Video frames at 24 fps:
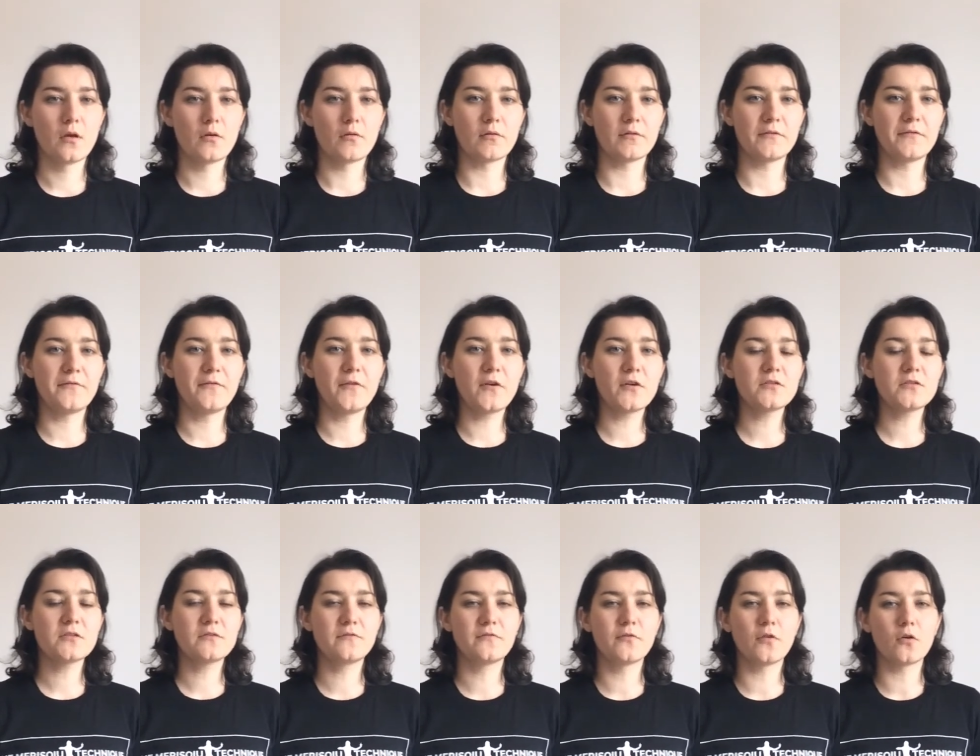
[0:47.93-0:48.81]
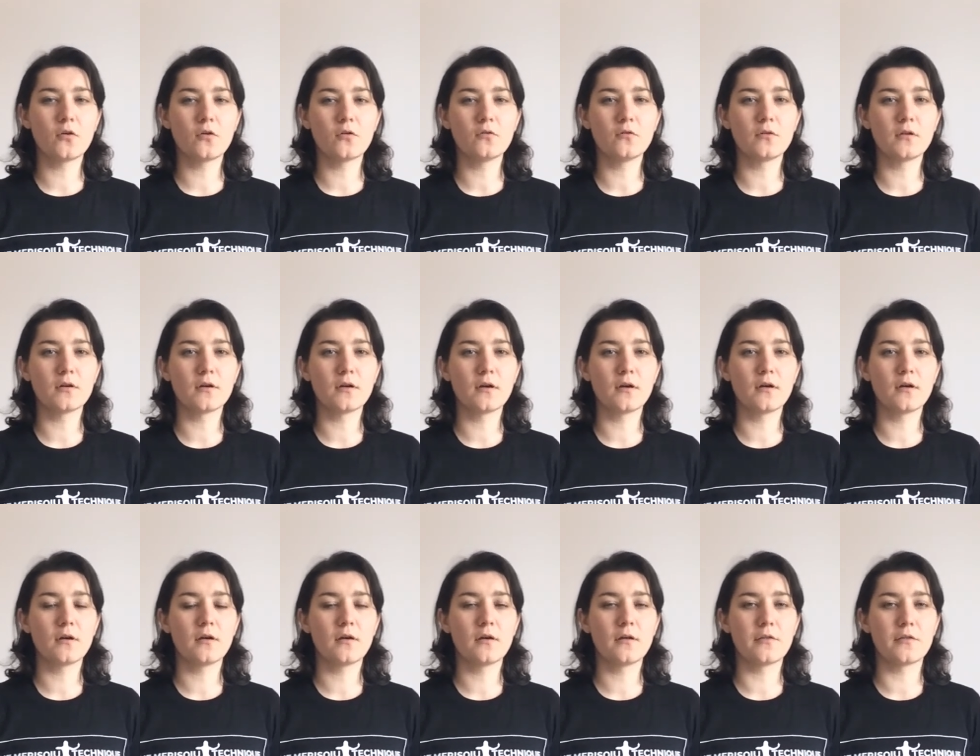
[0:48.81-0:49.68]
Well, first of all,
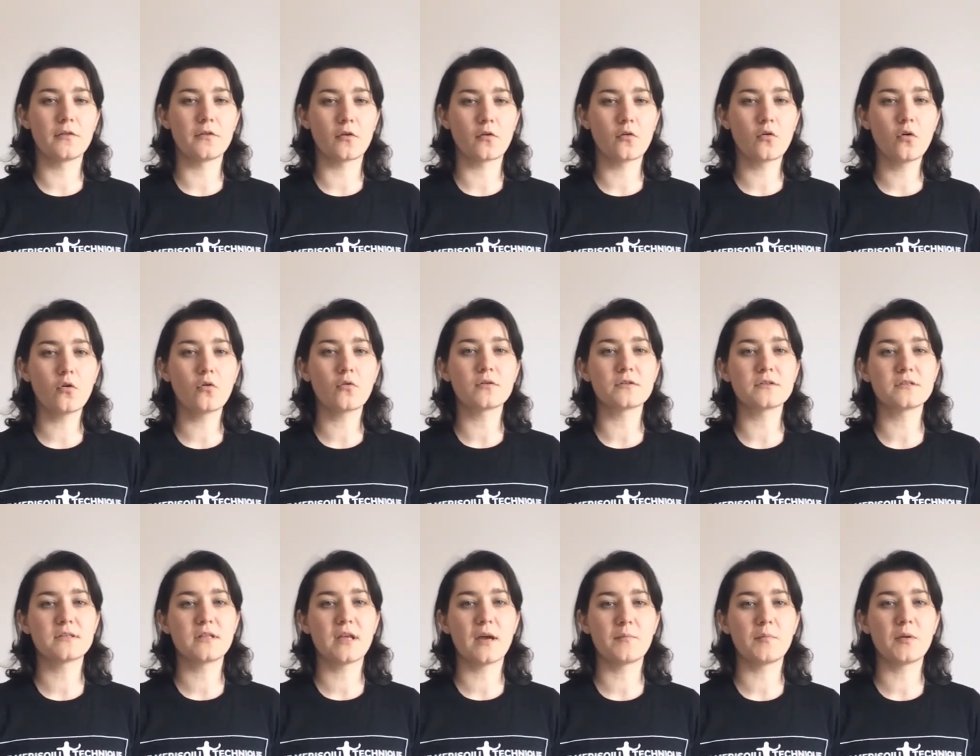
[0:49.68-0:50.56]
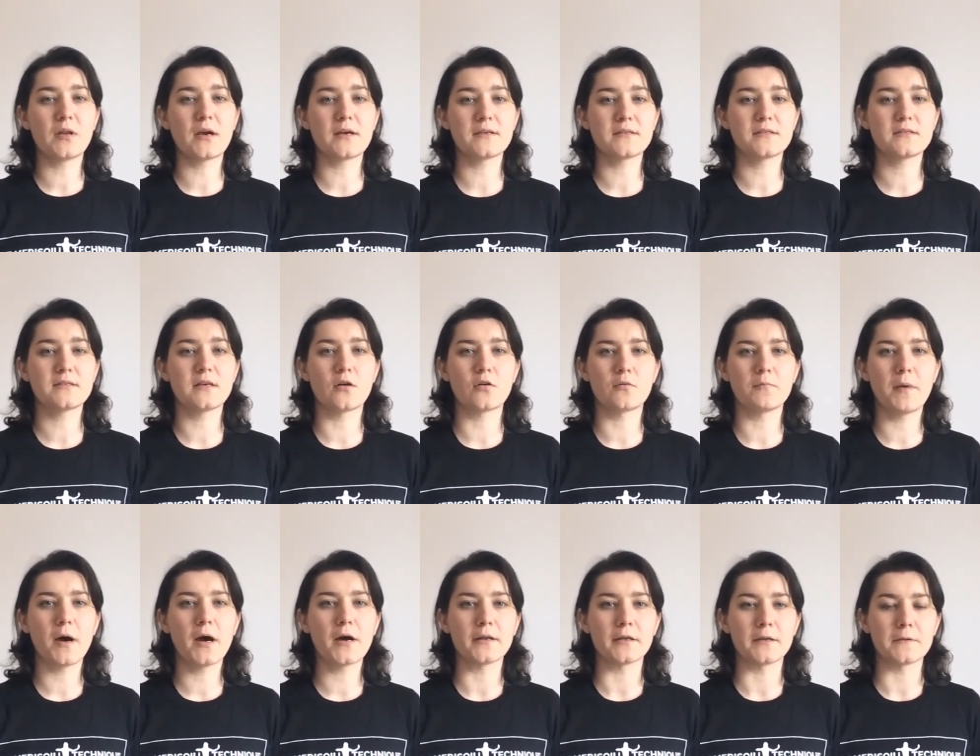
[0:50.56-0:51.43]
the core stabilizes
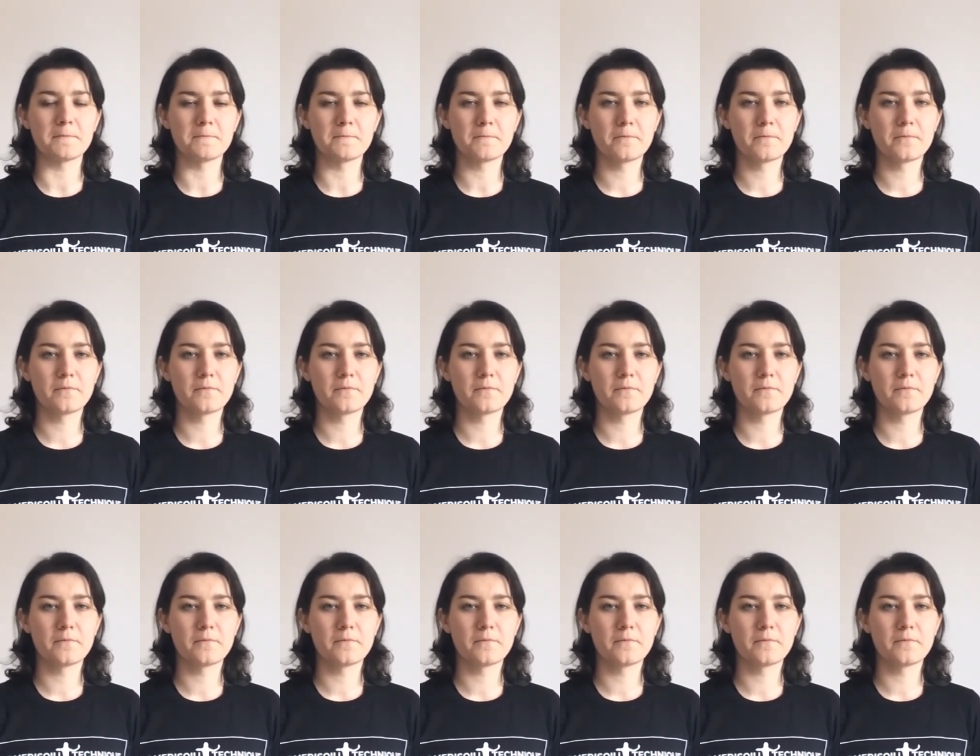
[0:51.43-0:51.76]
our body.